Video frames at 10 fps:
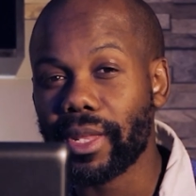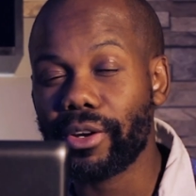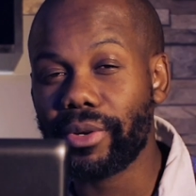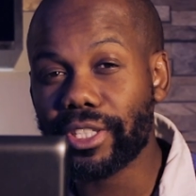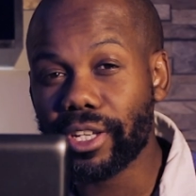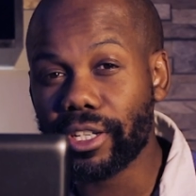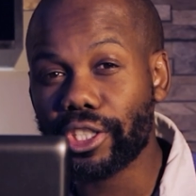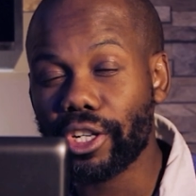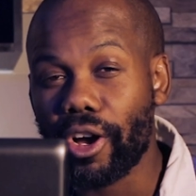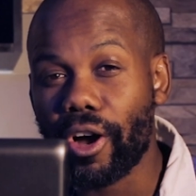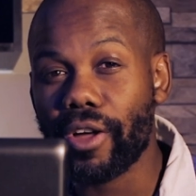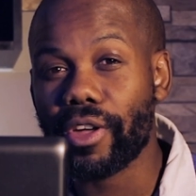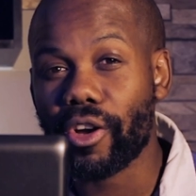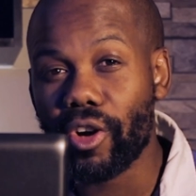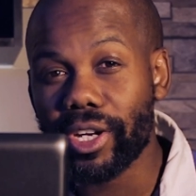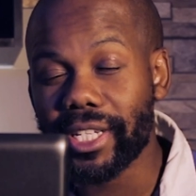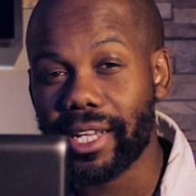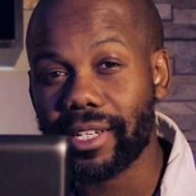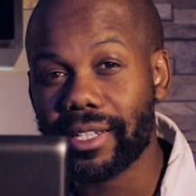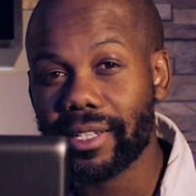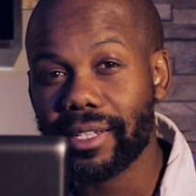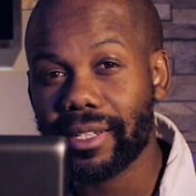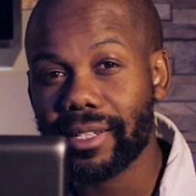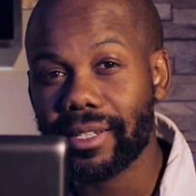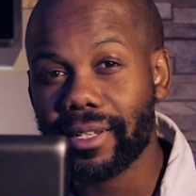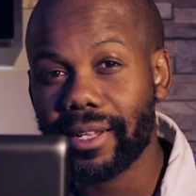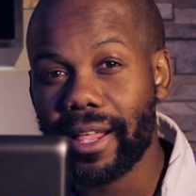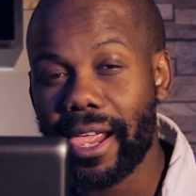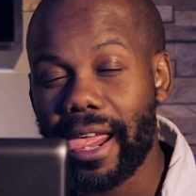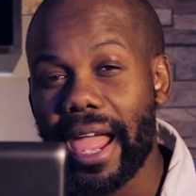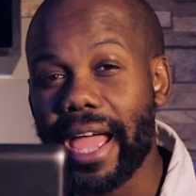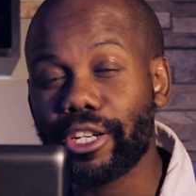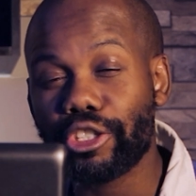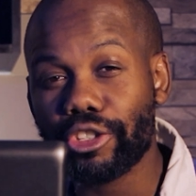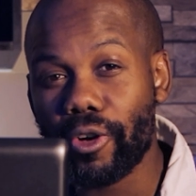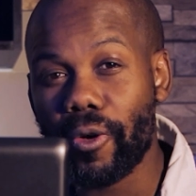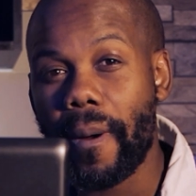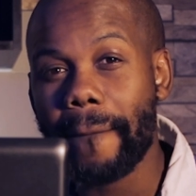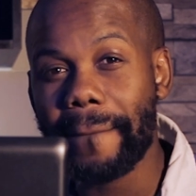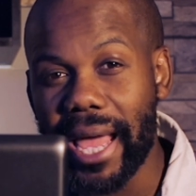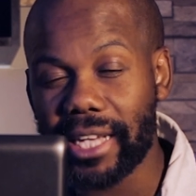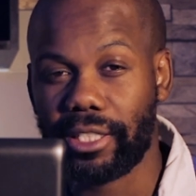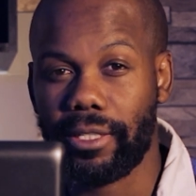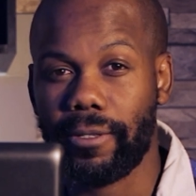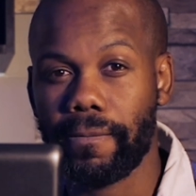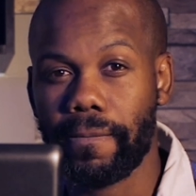Research on the content and show passion.